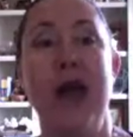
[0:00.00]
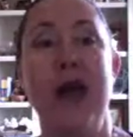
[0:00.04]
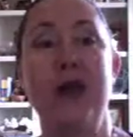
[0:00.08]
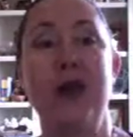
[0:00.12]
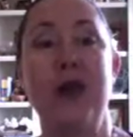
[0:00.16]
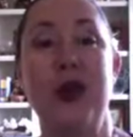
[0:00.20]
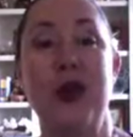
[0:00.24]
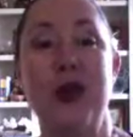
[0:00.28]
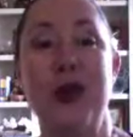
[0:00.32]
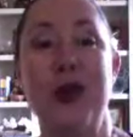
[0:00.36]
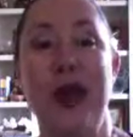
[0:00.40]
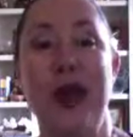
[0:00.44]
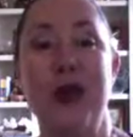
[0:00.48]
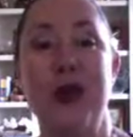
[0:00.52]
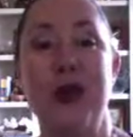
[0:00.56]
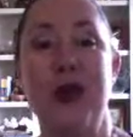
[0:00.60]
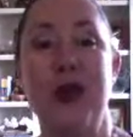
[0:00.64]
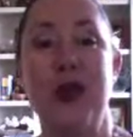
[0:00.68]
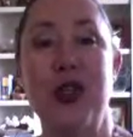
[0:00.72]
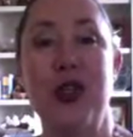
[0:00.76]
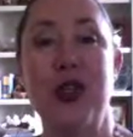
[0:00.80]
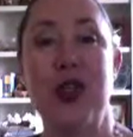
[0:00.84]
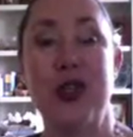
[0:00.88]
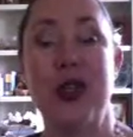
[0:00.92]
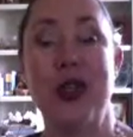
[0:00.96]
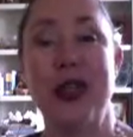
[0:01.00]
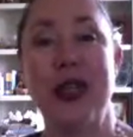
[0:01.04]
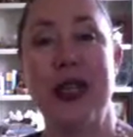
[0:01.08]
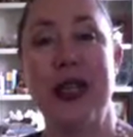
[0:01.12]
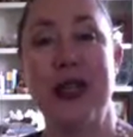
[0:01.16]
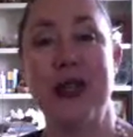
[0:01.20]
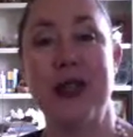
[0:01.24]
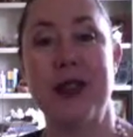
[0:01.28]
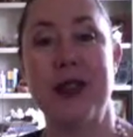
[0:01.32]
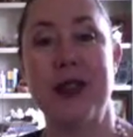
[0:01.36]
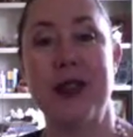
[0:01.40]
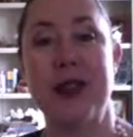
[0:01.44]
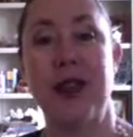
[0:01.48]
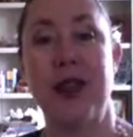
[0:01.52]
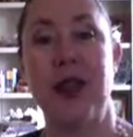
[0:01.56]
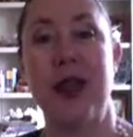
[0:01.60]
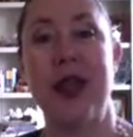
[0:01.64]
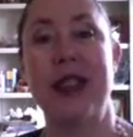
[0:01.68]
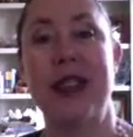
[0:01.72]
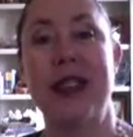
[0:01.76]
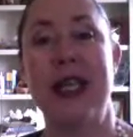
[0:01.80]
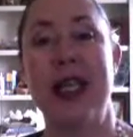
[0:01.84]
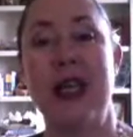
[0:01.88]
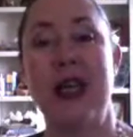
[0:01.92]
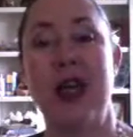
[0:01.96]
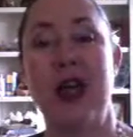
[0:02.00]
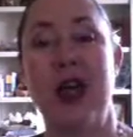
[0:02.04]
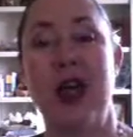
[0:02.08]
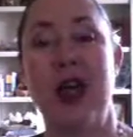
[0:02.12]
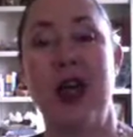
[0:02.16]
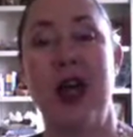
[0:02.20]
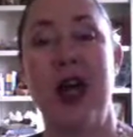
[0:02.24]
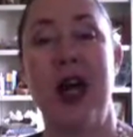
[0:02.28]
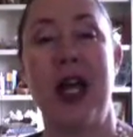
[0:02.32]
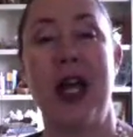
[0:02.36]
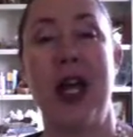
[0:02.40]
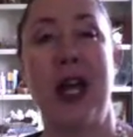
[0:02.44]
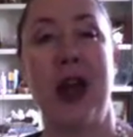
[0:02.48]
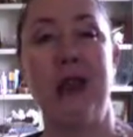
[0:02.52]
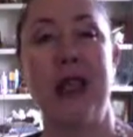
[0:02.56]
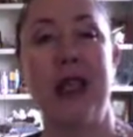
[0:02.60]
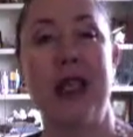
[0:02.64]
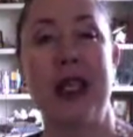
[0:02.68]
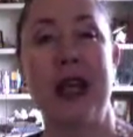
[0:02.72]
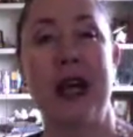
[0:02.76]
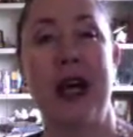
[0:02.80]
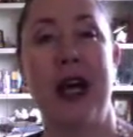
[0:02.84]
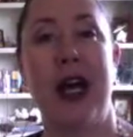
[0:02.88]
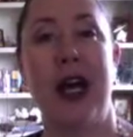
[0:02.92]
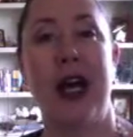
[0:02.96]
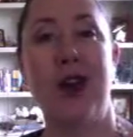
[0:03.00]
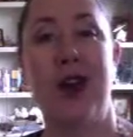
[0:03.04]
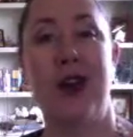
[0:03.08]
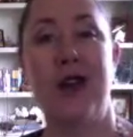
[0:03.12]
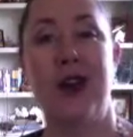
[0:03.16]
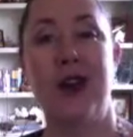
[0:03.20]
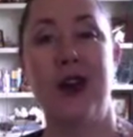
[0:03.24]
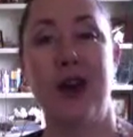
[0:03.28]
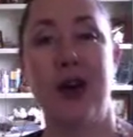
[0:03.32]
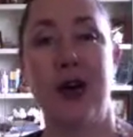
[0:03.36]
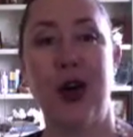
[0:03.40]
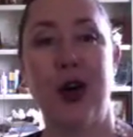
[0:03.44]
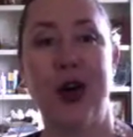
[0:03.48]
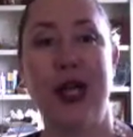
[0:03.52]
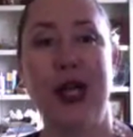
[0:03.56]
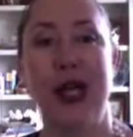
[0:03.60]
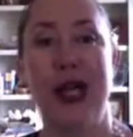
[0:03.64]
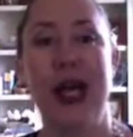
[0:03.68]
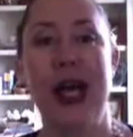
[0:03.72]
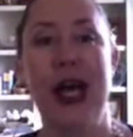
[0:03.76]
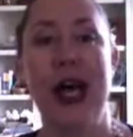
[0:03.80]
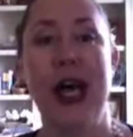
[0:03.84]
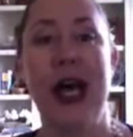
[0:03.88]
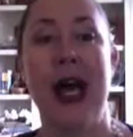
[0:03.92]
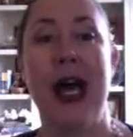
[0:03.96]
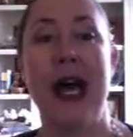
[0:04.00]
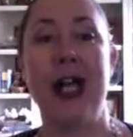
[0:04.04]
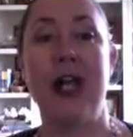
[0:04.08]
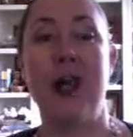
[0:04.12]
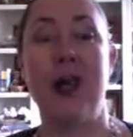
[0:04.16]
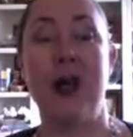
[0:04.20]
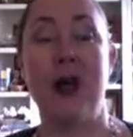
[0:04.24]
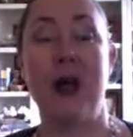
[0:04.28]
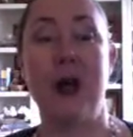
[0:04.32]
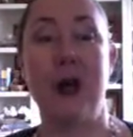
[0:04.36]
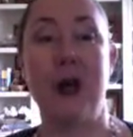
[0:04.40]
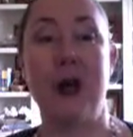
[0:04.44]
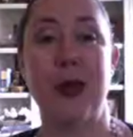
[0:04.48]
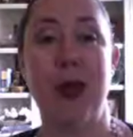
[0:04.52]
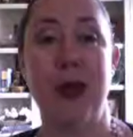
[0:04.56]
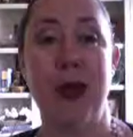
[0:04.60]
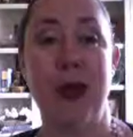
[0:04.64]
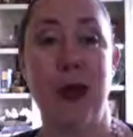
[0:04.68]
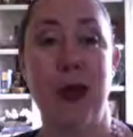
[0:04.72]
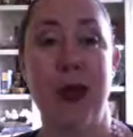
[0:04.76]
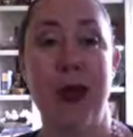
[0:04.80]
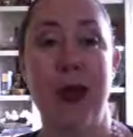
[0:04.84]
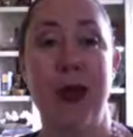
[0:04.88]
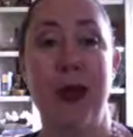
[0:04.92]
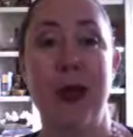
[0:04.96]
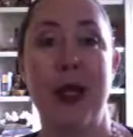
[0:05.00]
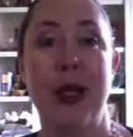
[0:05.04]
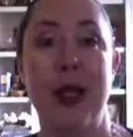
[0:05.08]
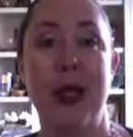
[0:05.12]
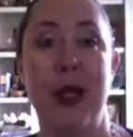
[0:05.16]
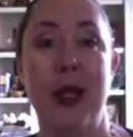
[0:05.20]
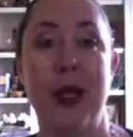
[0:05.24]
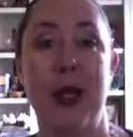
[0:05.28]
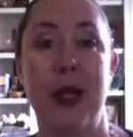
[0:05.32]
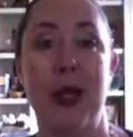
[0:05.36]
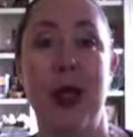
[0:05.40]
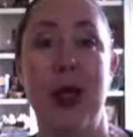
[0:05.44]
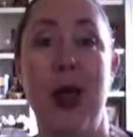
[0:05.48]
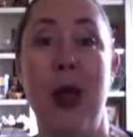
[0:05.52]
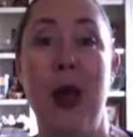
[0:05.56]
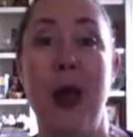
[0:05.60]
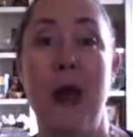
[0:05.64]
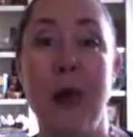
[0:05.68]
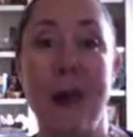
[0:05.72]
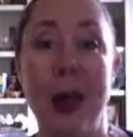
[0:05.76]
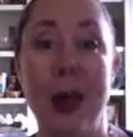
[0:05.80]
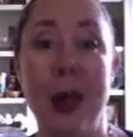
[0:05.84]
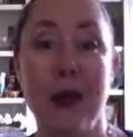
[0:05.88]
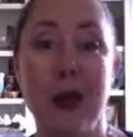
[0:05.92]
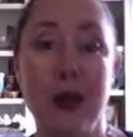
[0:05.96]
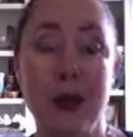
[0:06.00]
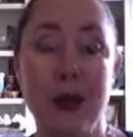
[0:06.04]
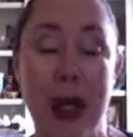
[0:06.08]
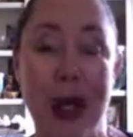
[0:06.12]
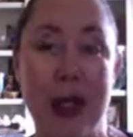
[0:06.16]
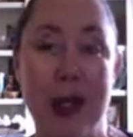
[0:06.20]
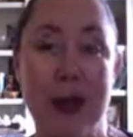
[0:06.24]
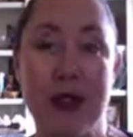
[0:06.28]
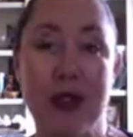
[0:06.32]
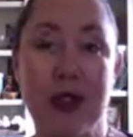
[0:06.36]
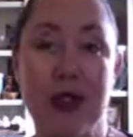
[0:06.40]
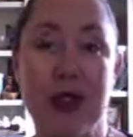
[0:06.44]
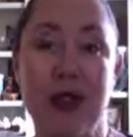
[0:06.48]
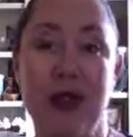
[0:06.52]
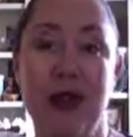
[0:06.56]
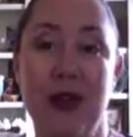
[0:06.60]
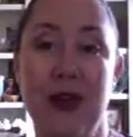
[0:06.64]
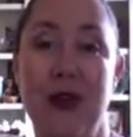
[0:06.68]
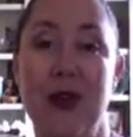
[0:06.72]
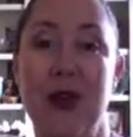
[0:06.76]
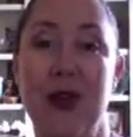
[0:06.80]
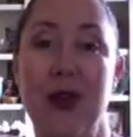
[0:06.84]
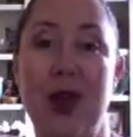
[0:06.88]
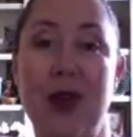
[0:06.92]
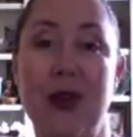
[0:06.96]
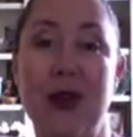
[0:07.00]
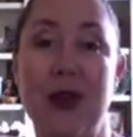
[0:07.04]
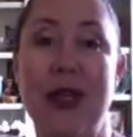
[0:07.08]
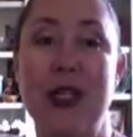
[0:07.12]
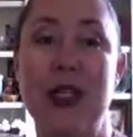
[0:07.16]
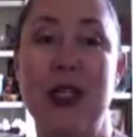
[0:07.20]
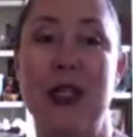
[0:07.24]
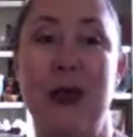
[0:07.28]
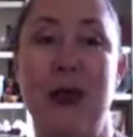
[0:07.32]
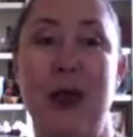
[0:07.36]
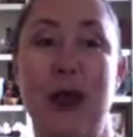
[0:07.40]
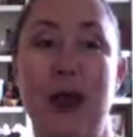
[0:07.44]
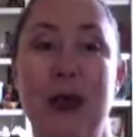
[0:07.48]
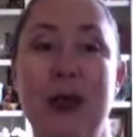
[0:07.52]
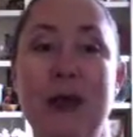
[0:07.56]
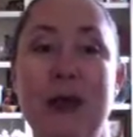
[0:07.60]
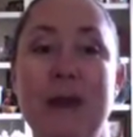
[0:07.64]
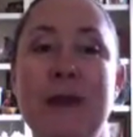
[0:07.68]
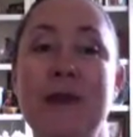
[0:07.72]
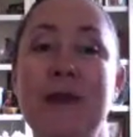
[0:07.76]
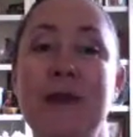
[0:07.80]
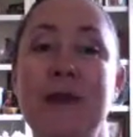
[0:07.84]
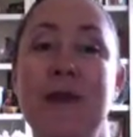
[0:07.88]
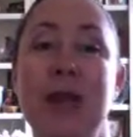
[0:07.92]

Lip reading: During my internship at South Seas Plantation on Captiva Island, Florida, I developed a program that I called Manners Madness for the recreation department.